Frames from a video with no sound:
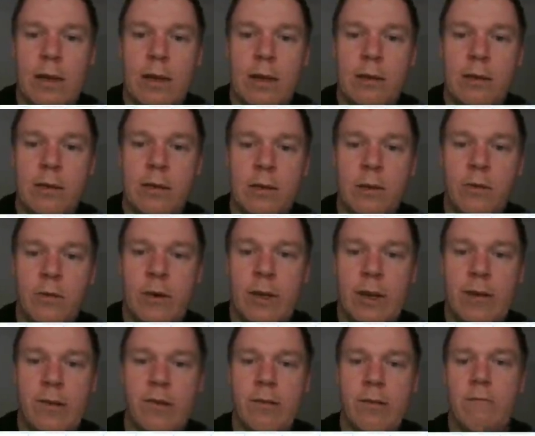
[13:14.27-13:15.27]

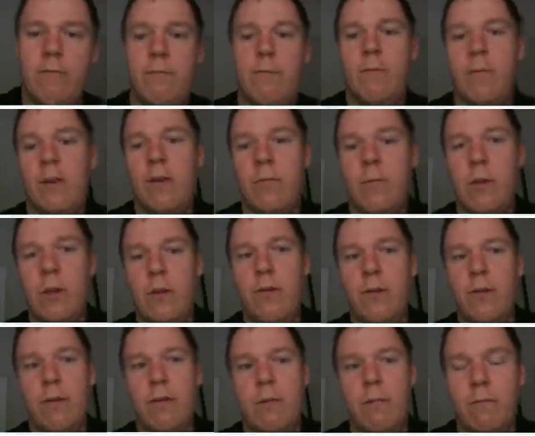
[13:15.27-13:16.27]
degrees, because we're
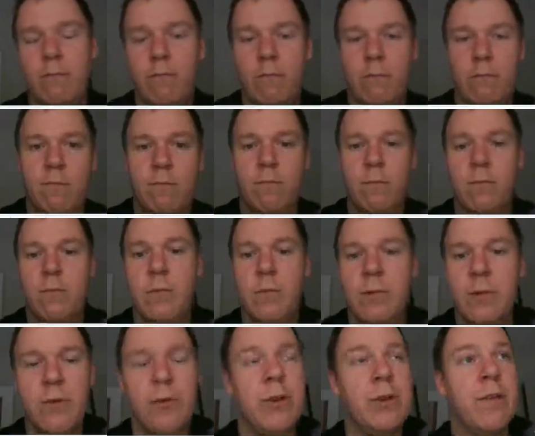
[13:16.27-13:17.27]
using
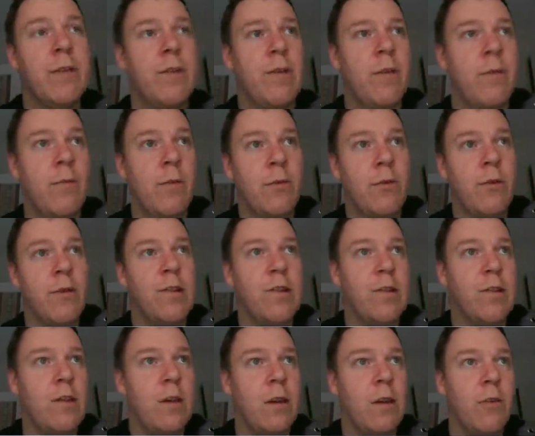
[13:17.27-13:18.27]

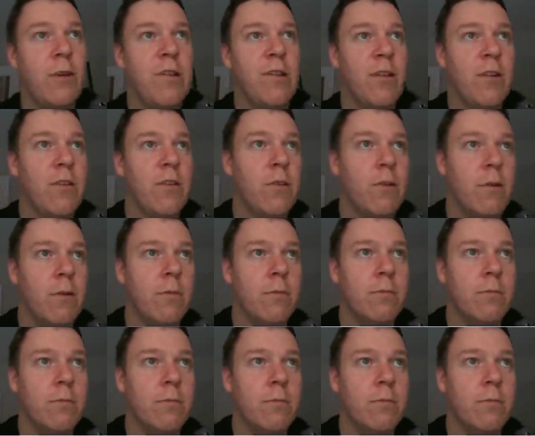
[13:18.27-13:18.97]
360 degrees in a circle.